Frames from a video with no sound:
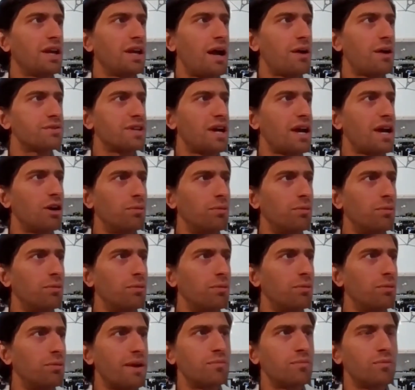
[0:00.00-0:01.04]
how's that helped
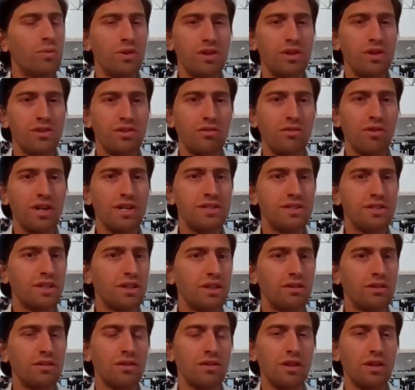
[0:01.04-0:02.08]
them with
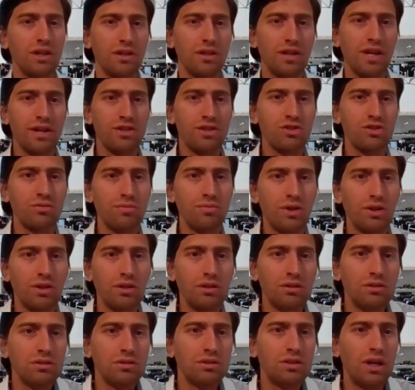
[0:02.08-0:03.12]
integrating the actual
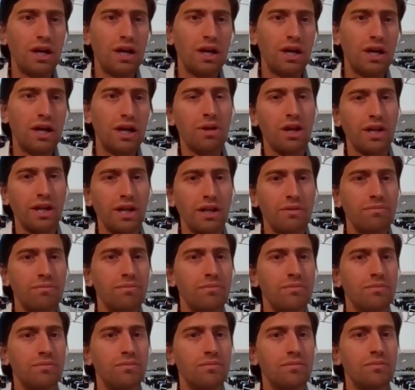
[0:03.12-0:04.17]
model plugin,
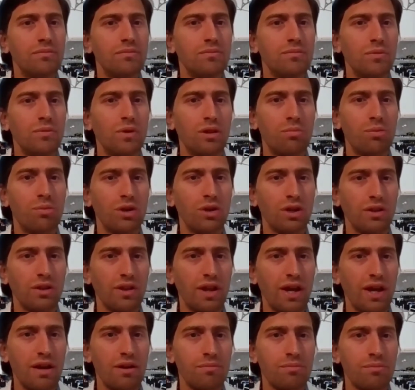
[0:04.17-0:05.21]
putting
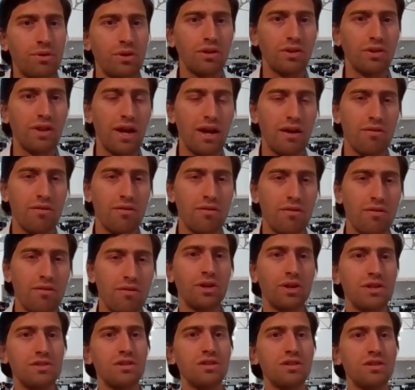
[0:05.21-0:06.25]
their
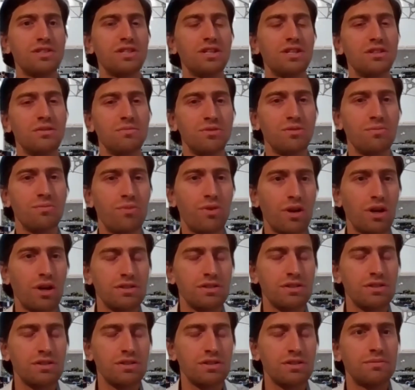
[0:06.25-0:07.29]
input into the systems and
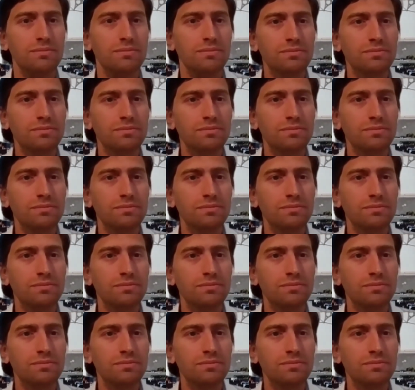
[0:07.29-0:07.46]
products?